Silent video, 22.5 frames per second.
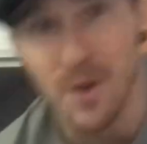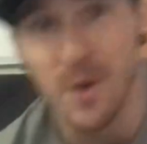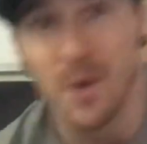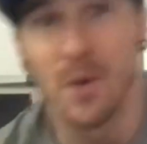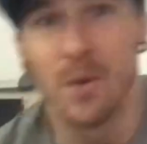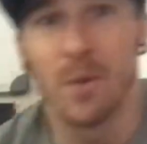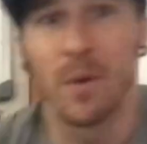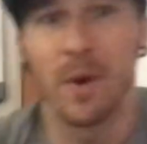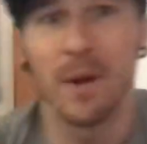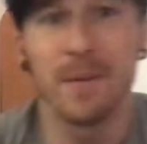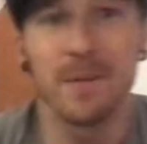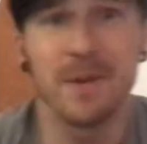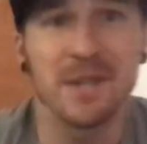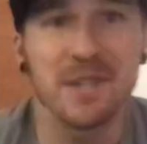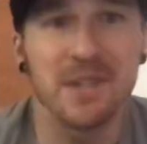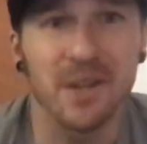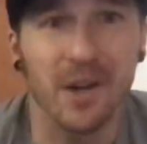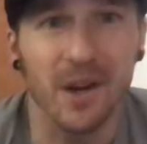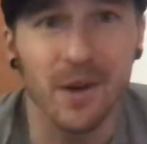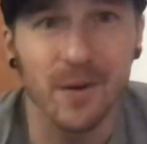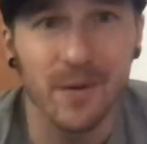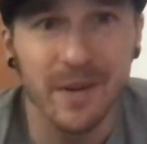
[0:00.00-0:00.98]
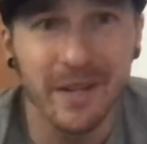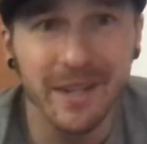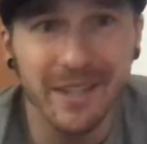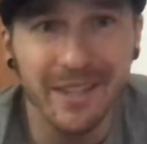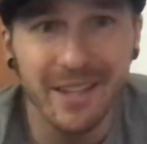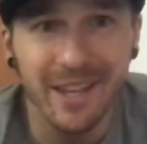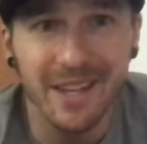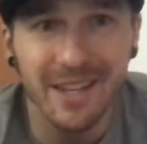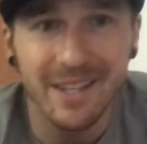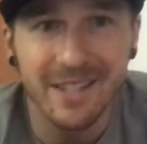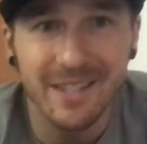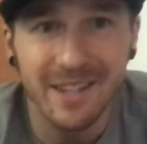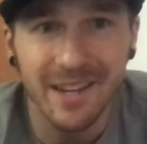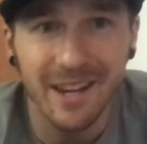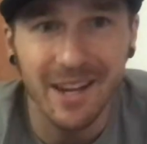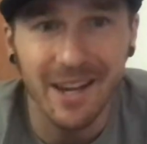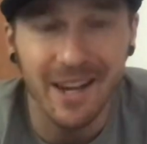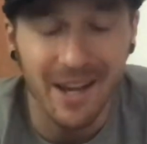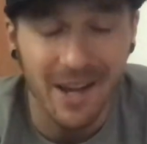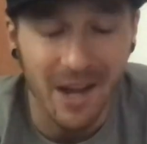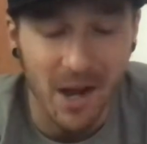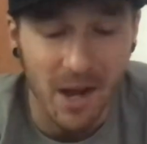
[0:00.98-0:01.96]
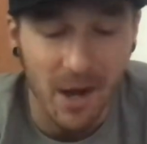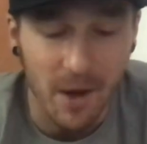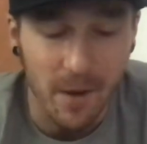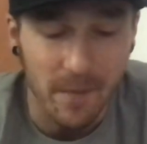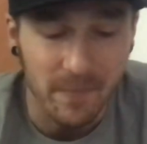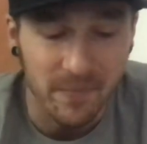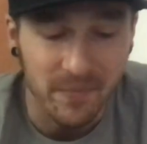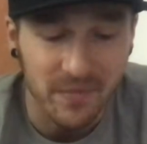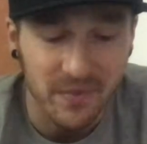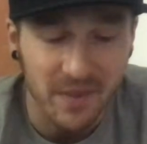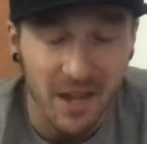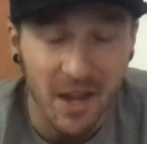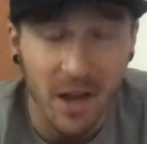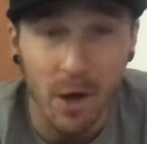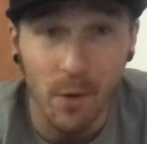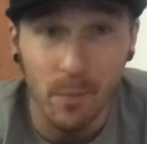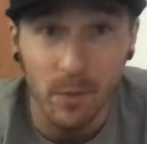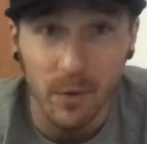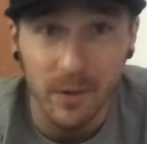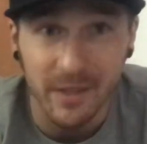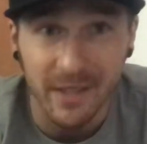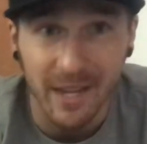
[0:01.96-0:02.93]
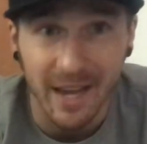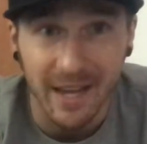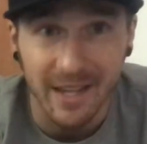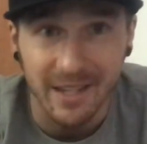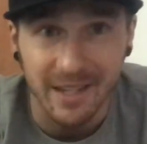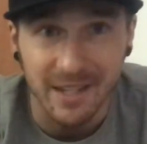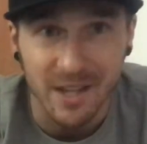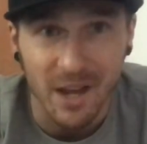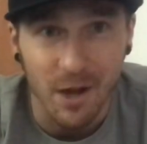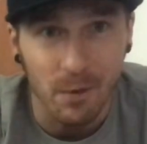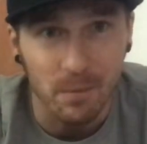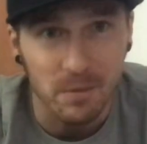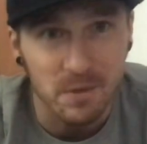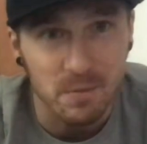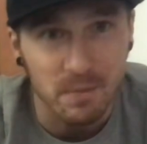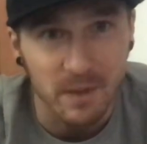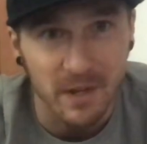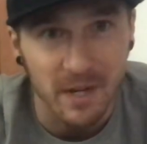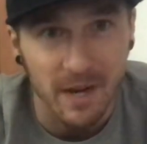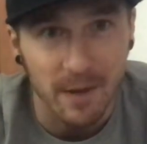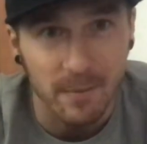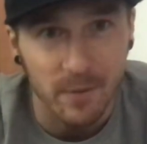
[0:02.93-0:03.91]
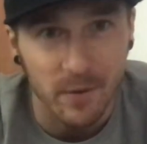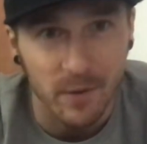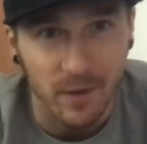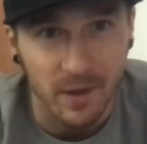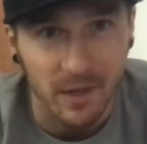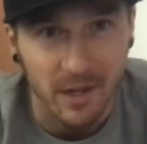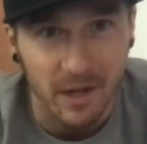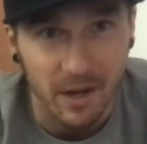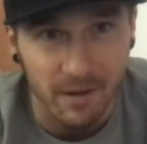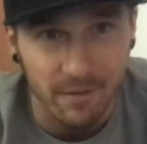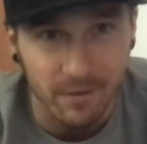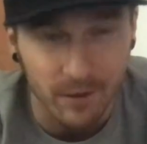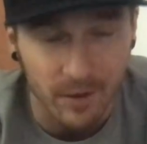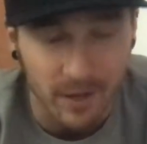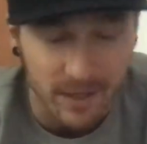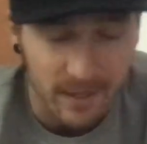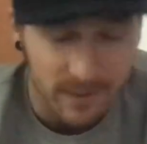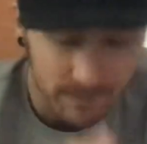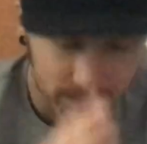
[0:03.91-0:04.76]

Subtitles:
what I'm going to start with to help with that and help speed up the recovery